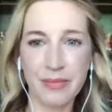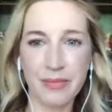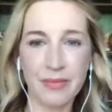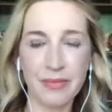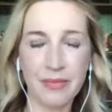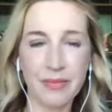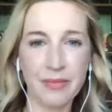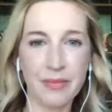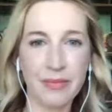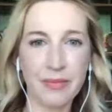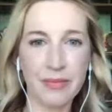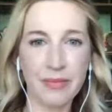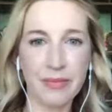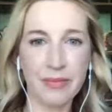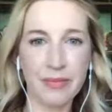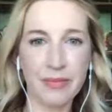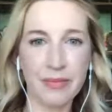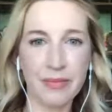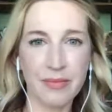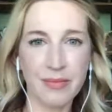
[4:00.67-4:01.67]

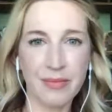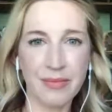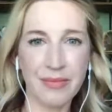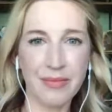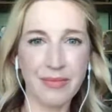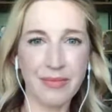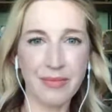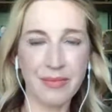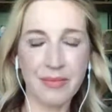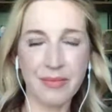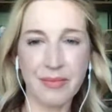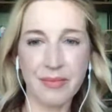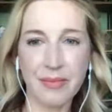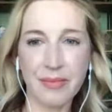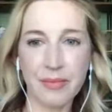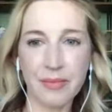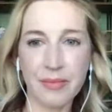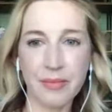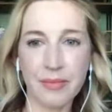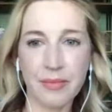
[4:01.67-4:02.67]

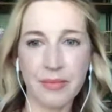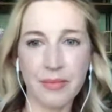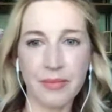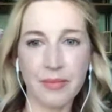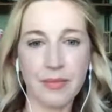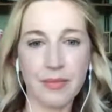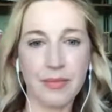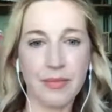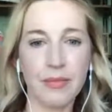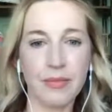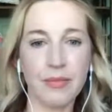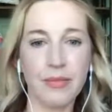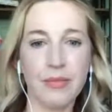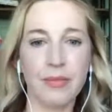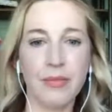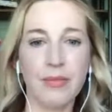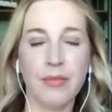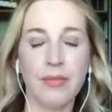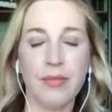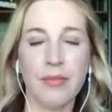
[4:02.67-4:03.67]

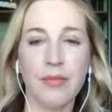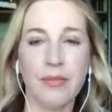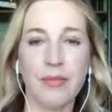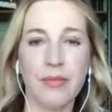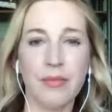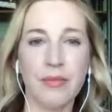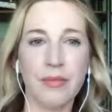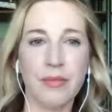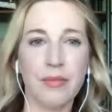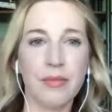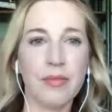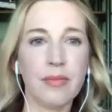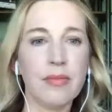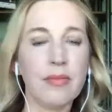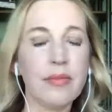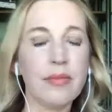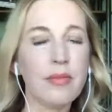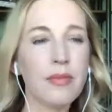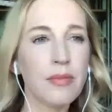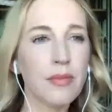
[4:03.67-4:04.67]

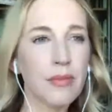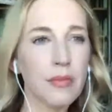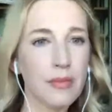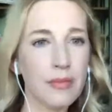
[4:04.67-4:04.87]
[no speech]